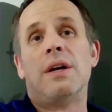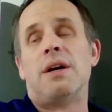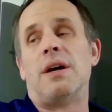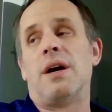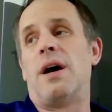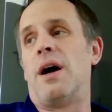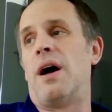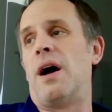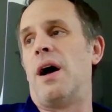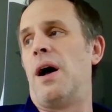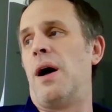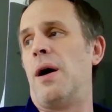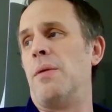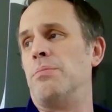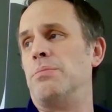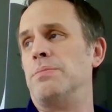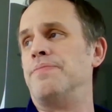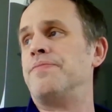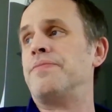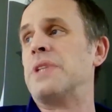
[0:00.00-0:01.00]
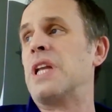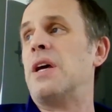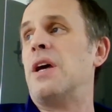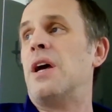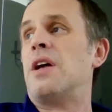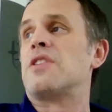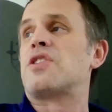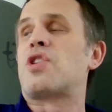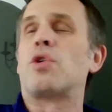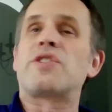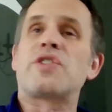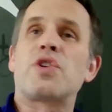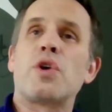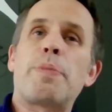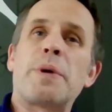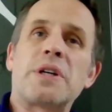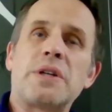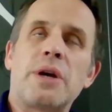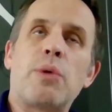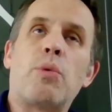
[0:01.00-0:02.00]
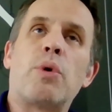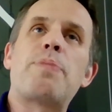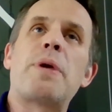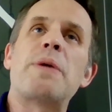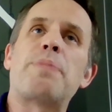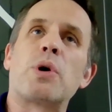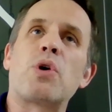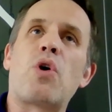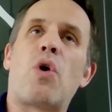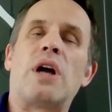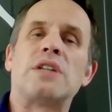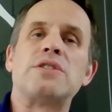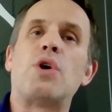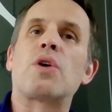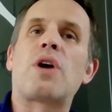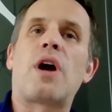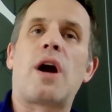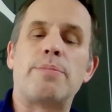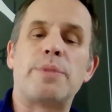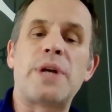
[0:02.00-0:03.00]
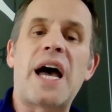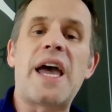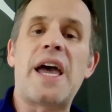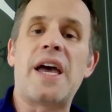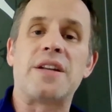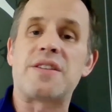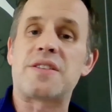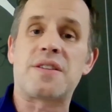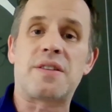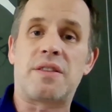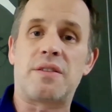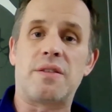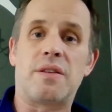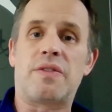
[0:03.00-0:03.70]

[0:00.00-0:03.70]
so typically when people go on low carb diets,